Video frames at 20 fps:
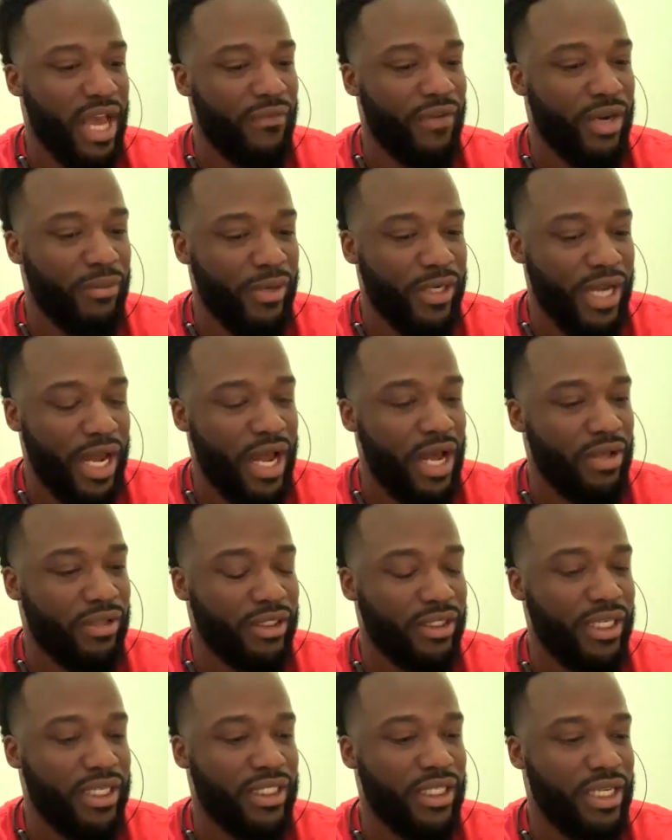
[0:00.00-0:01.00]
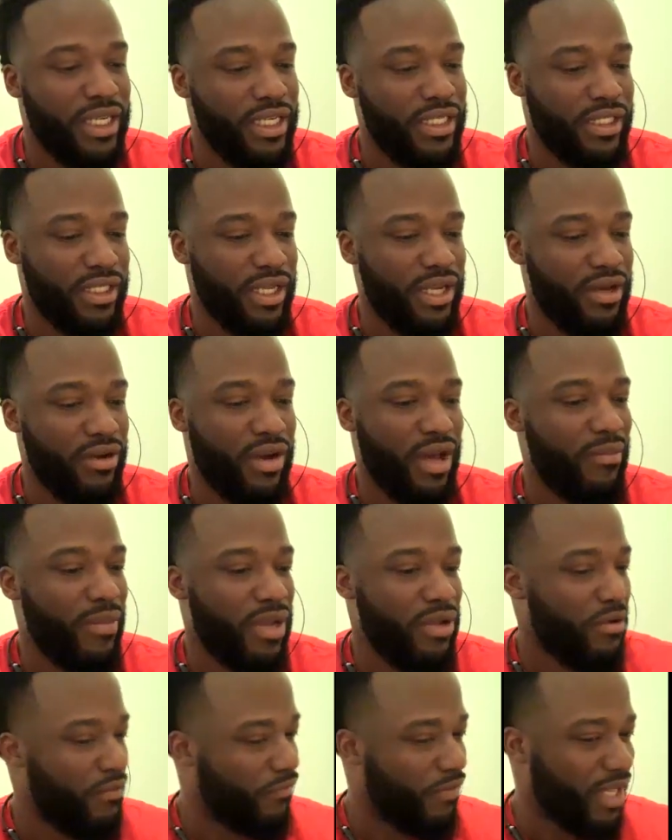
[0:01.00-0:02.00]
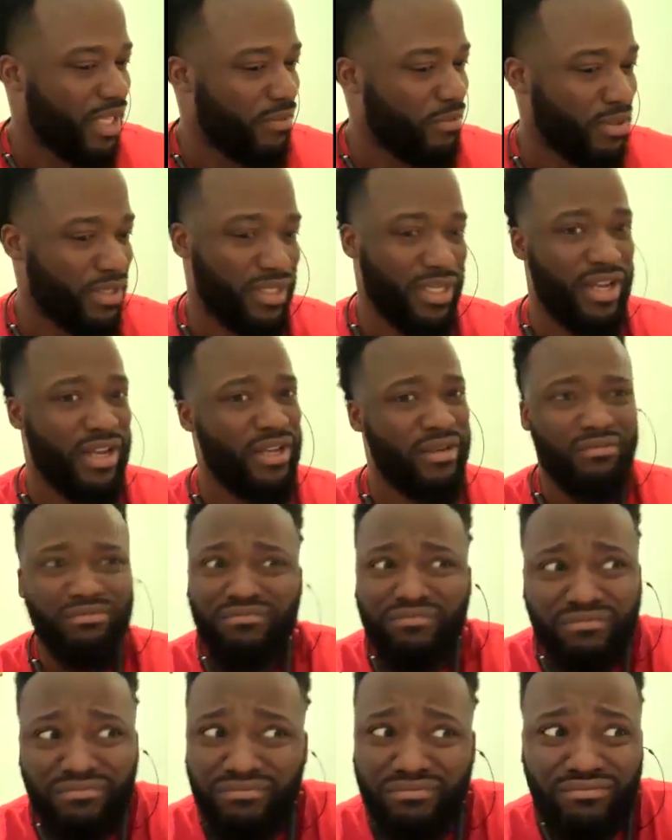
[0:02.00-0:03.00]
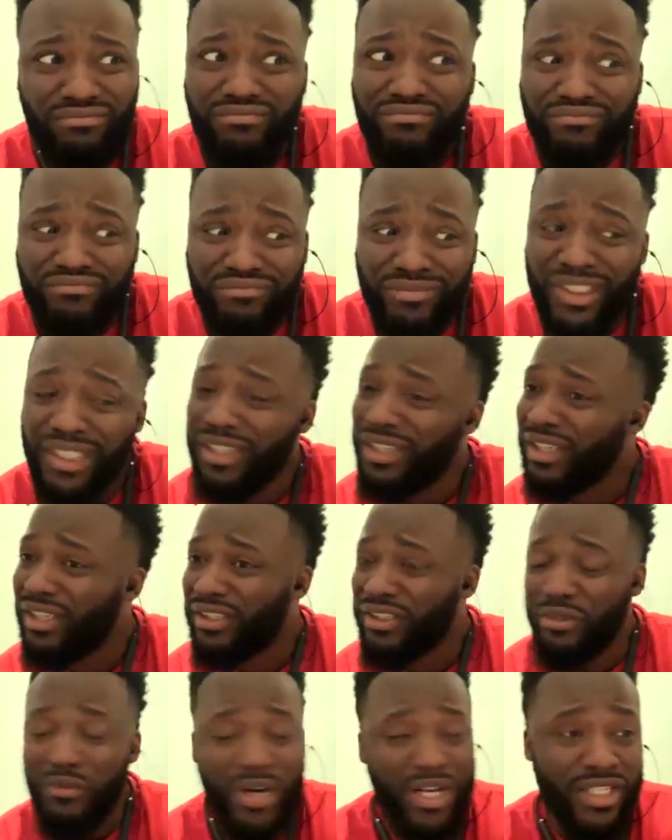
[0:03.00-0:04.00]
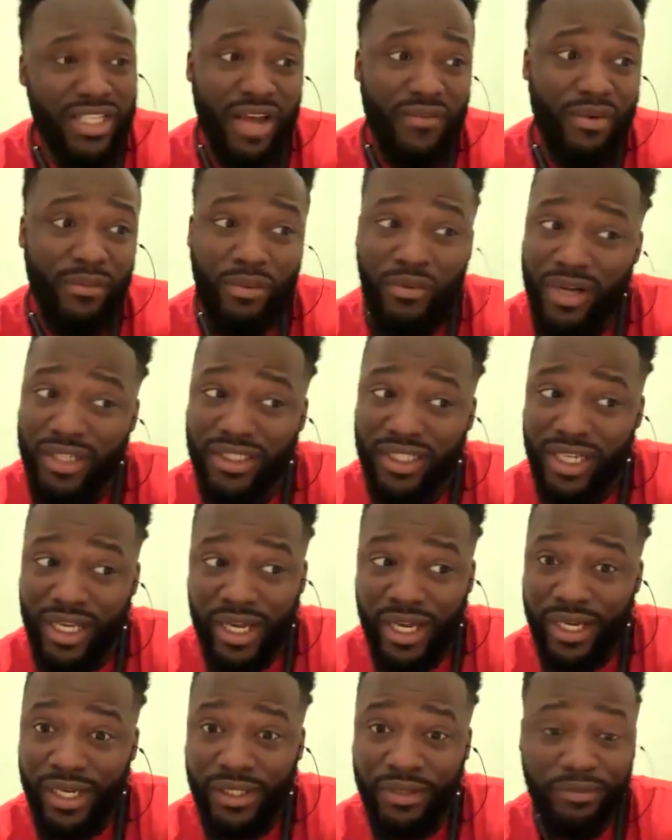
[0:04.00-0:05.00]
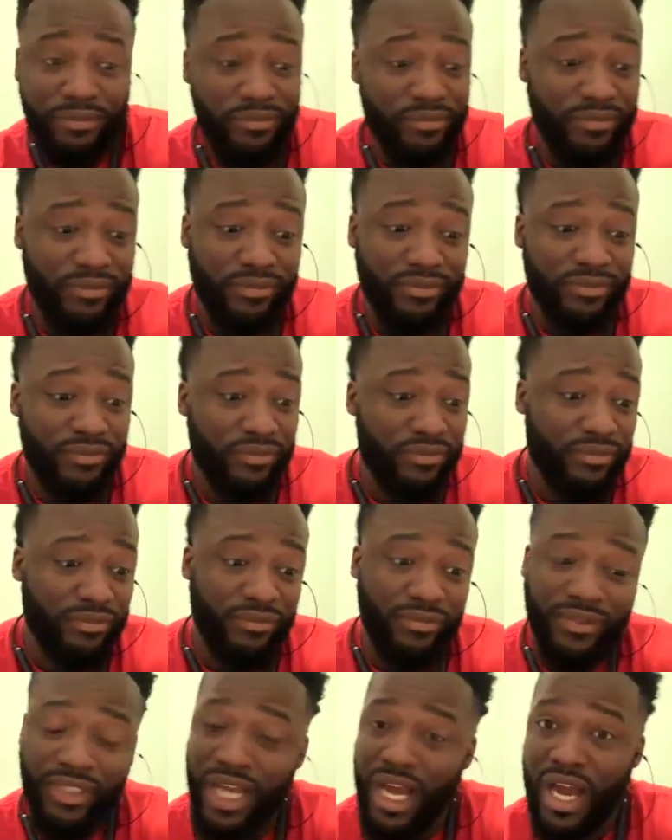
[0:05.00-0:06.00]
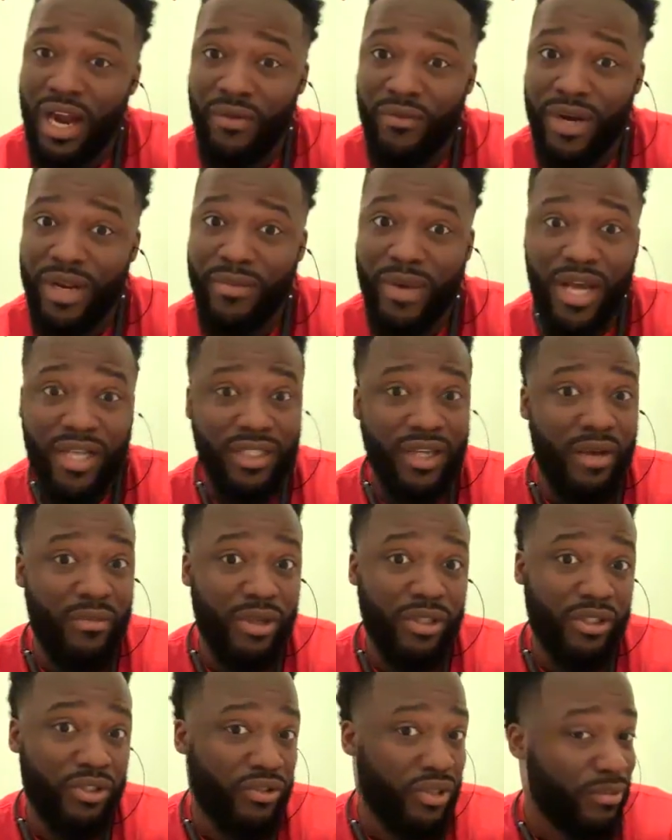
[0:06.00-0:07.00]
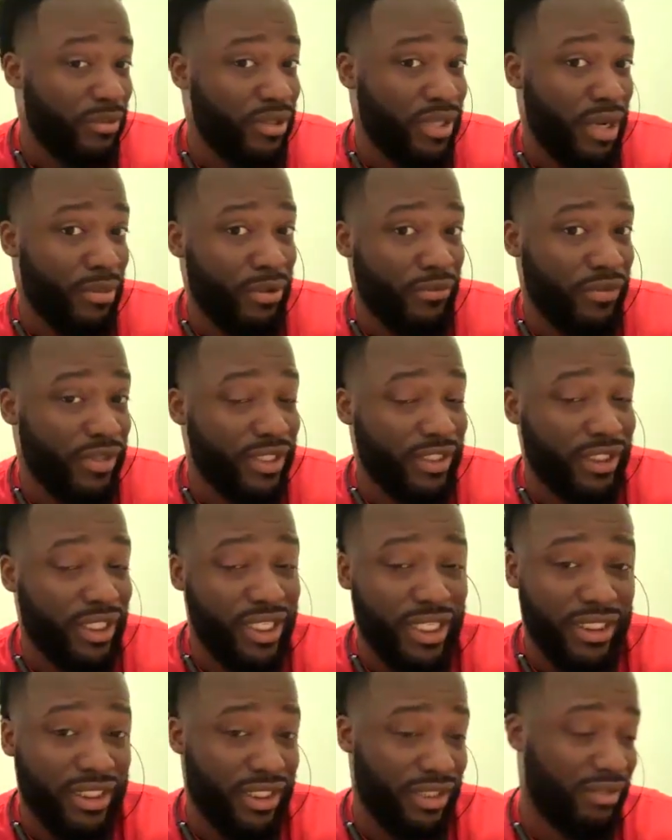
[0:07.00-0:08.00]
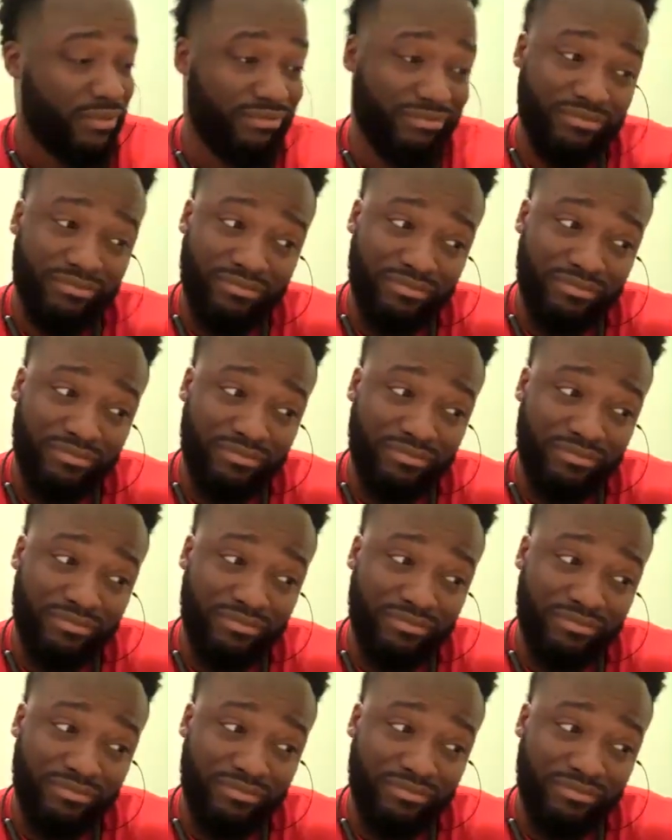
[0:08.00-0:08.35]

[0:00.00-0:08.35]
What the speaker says: having a down season and he's still, I mean, you 50%, 27 points a game, 9 rebounds, almost a triple double for the season.